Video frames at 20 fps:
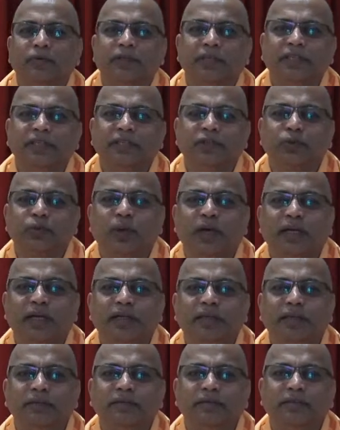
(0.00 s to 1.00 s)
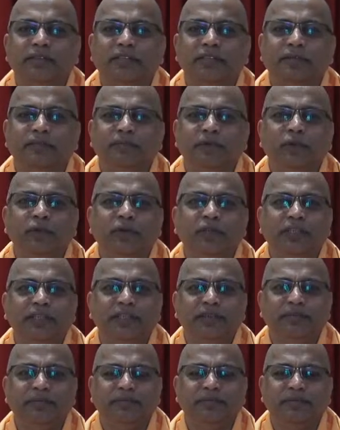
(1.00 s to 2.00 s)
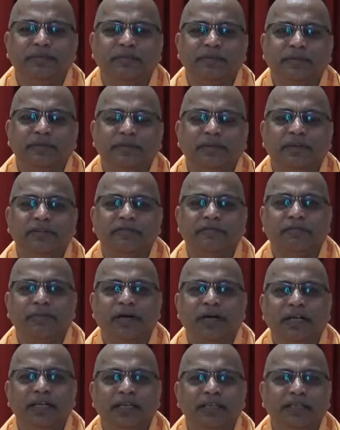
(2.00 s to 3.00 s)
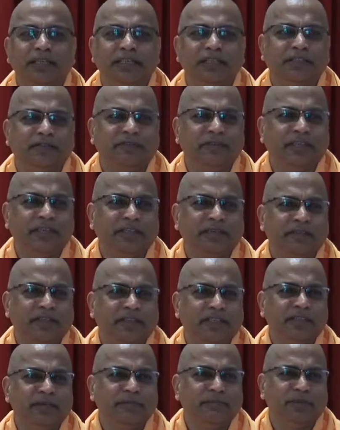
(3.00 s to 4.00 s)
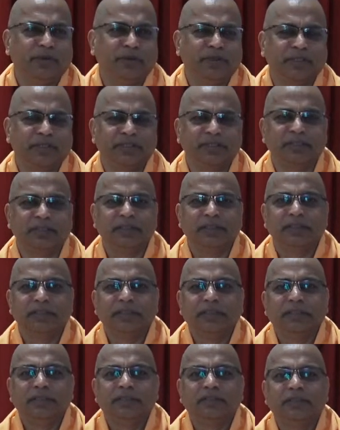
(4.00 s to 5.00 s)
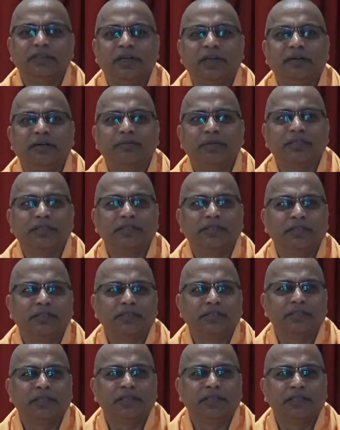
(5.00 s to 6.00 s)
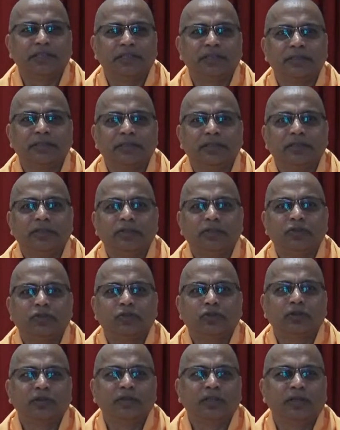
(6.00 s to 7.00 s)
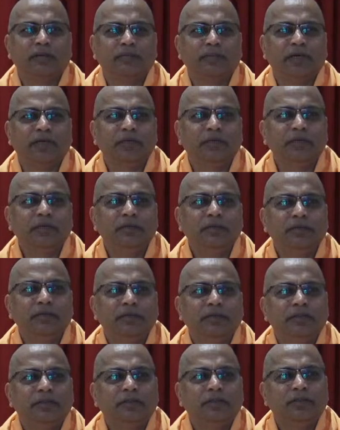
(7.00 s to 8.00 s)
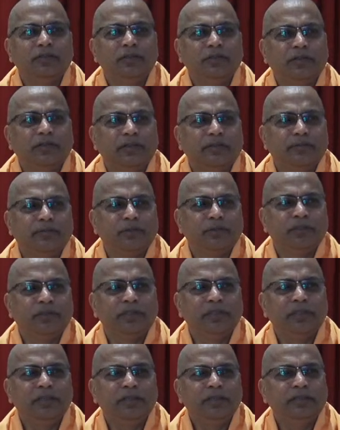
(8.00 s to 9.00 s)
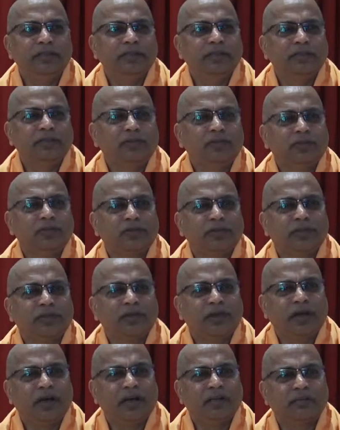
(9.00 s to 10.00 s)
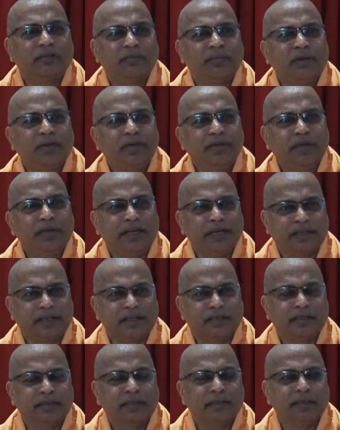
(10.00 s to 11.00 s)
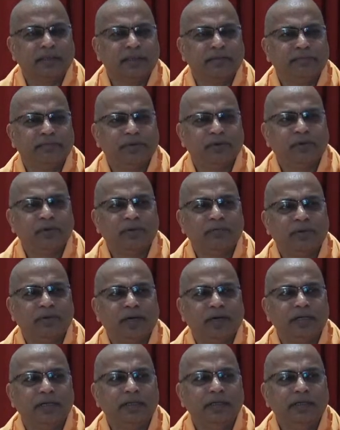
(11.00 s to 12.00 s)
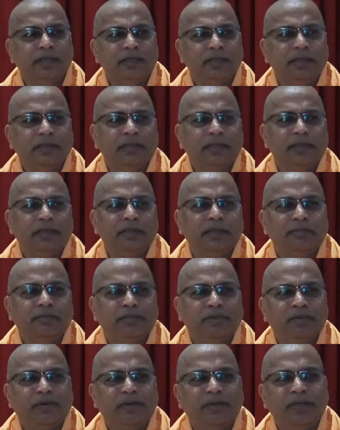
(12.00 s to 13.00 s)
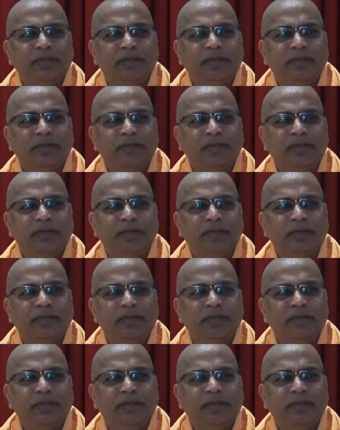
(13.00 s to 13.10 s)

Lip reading: that is why this purity of mind is very, very important. Sri Ram Krishna says, Shuddha Man, Shuddha Buddhi, Shuddha Atma Ek. The pure mind and the pure